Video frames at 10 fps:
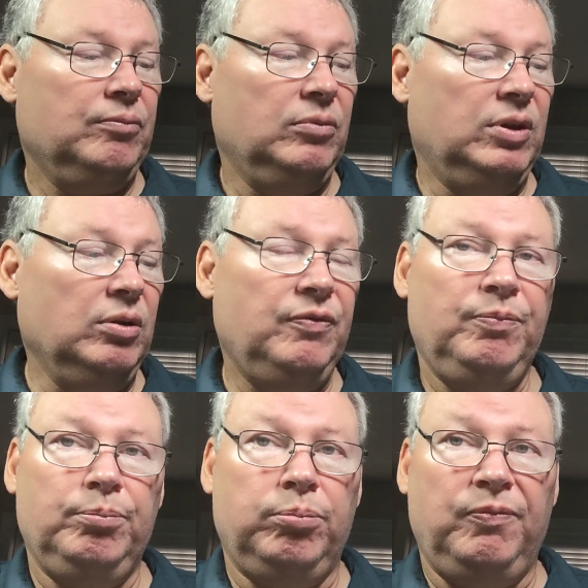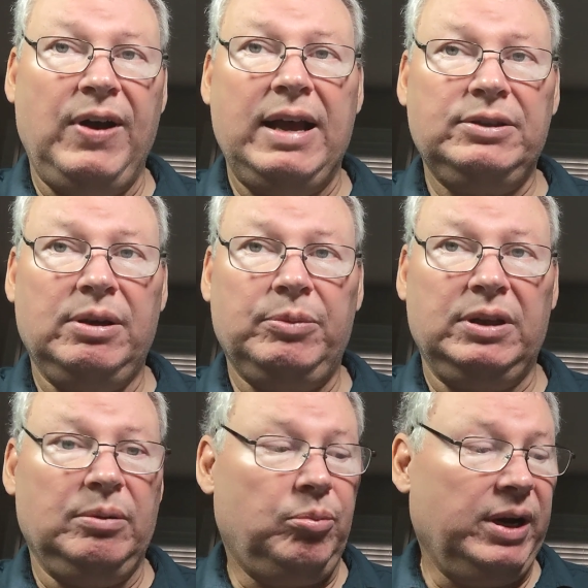they'll find
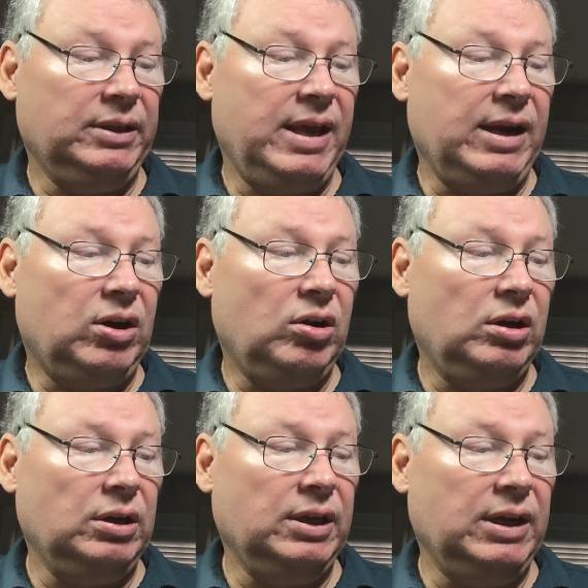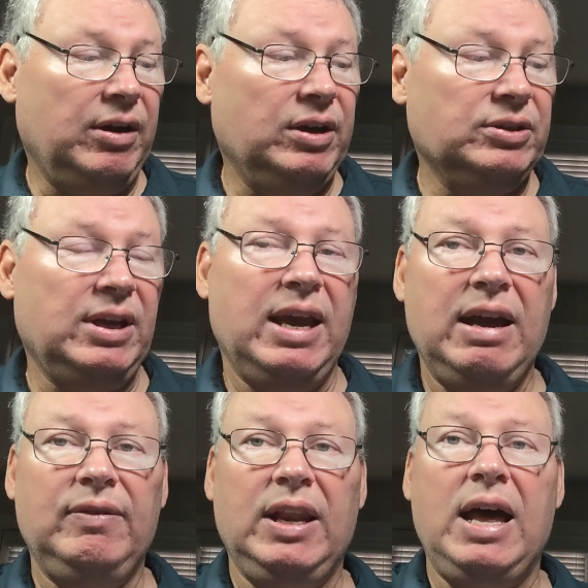something to break that current in areas that
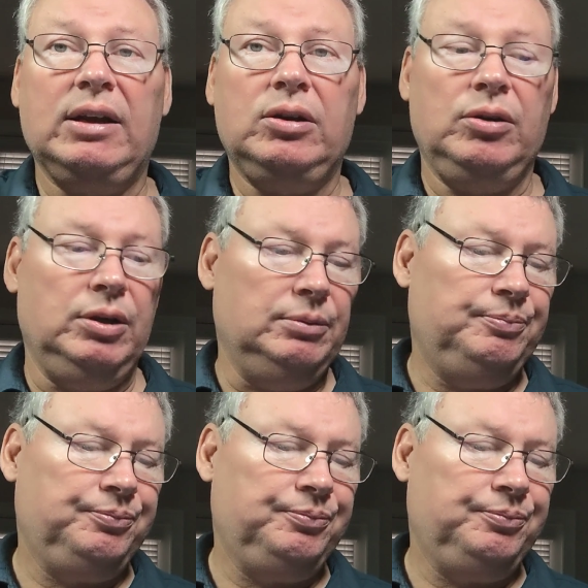have a lot of current.